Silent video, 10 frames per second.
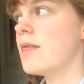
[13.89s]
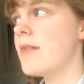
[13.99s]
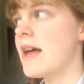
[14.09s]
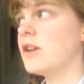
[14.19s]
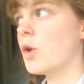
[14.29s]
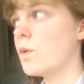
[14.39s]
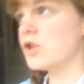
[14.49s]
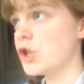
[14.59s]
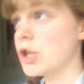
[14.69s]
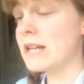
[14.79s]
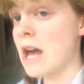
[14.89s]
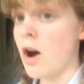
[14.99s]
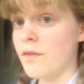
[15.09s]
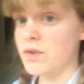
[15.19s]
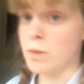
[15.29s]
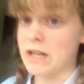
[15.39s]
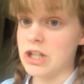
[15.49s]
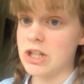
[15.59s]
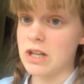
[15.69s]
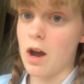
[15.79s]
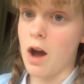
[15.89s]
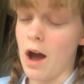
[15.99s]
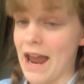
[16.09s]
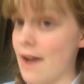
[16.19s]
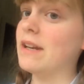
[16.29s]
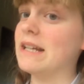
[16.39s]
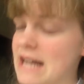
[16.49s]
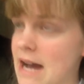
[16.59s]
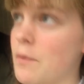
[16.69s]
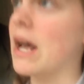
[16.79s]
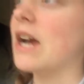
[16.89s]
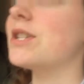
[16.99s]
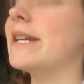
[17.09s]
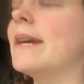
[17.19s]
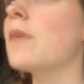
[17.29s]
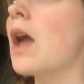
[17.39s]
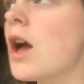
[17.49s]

then go on to the day after, which I have an exam on actually.